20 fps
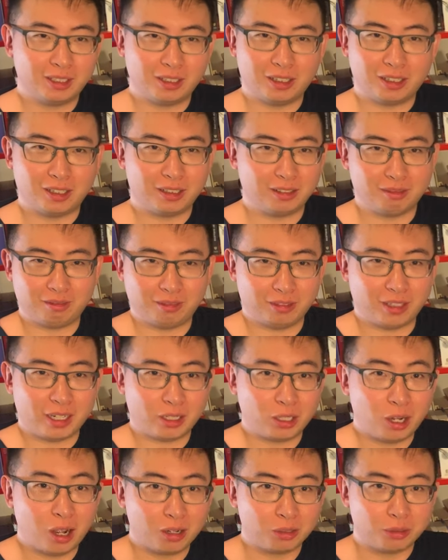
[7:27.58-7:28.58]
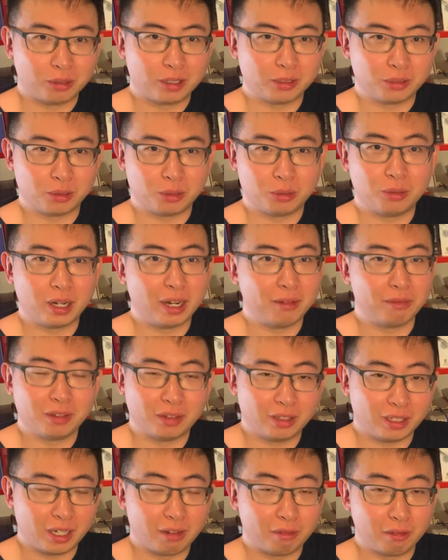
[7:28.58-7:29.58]
uh, like Congress or whatever
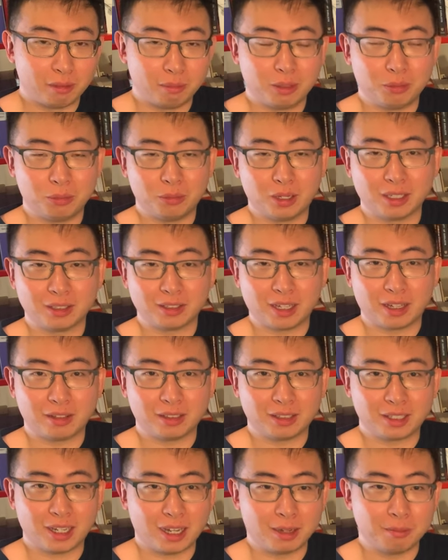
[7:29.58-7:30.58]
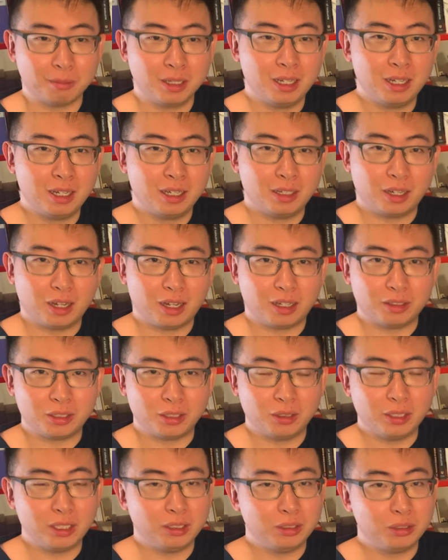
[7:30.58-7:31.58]
the government was at the time. Uh,
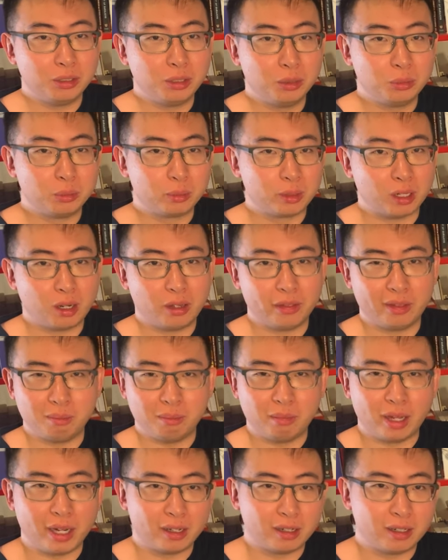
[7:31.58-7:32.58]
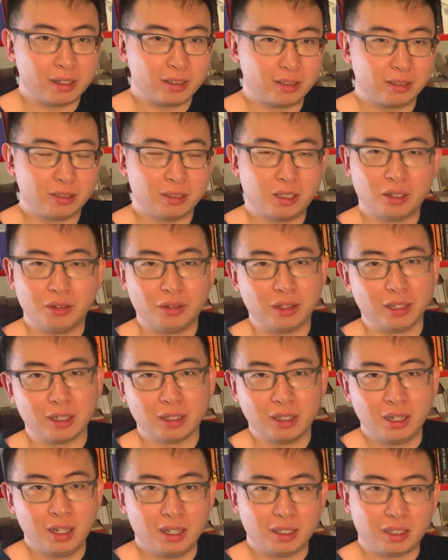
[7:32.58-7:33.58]
so he knew where all the mayors and all
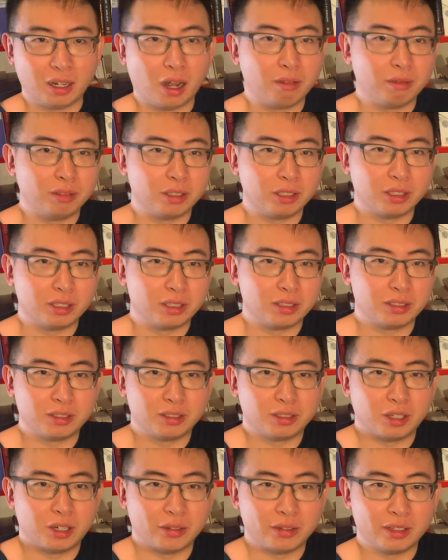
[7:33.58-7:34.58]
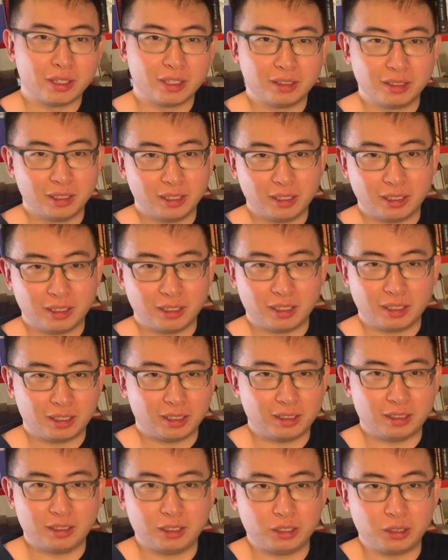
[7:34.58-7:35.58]
the governors and all the
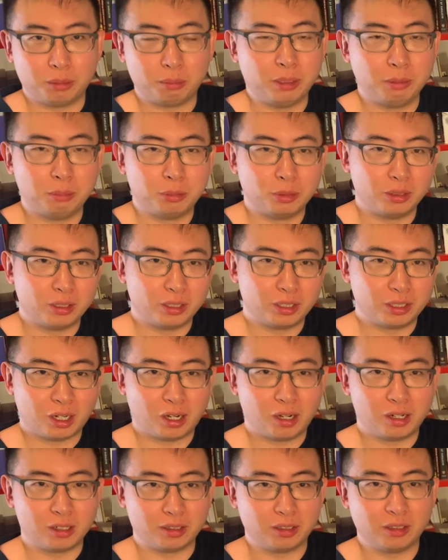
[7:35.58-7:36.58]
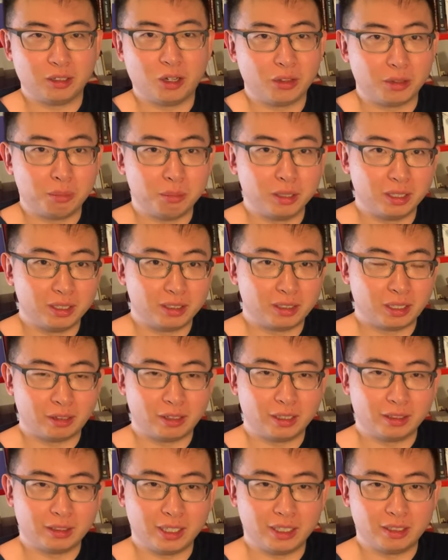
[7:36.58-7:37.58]
uh, you know people in charge and all the
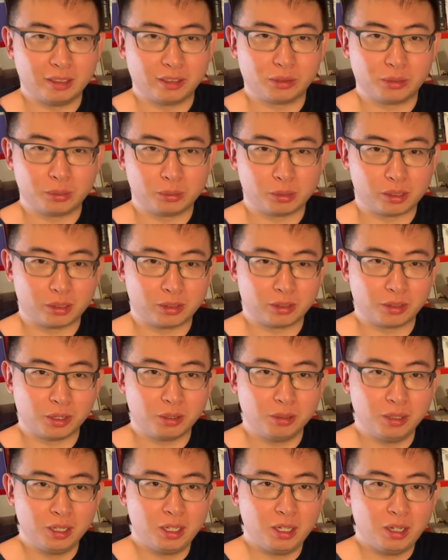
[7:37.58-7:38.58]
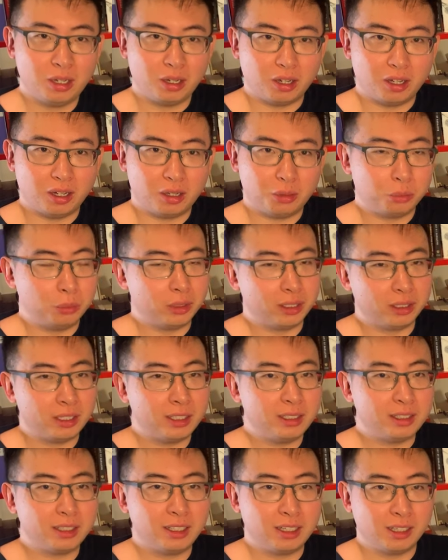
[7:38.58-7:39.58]
military leaders were. So uh, when
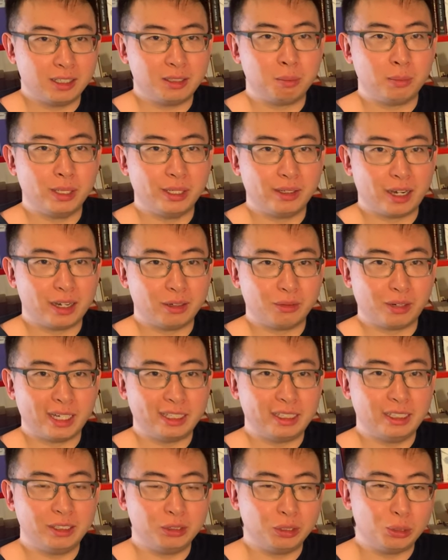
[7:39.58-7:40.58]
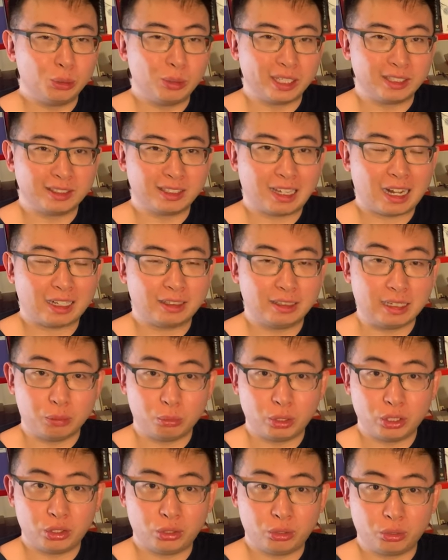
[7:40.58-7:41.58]
he did his midnight ride, he knew exactly
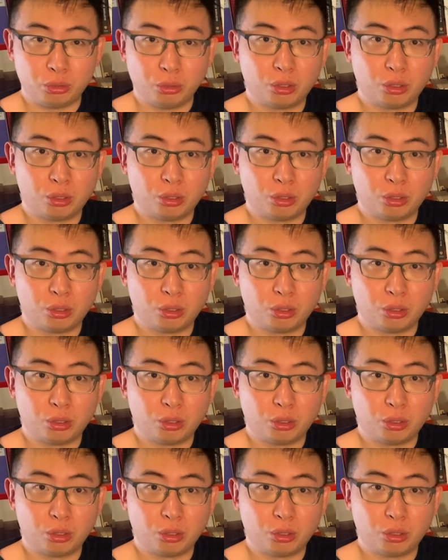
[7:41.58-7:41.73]
which